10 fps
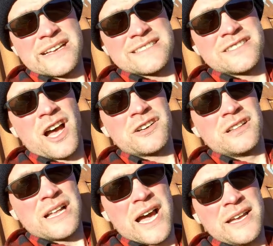it's not a
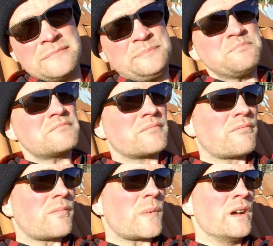lie.
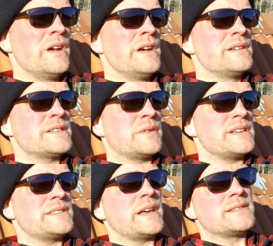So
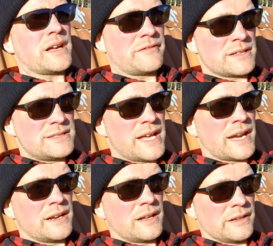they say stuff that's
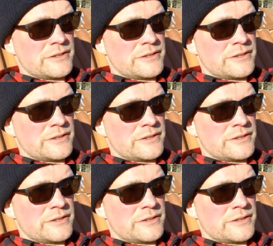technically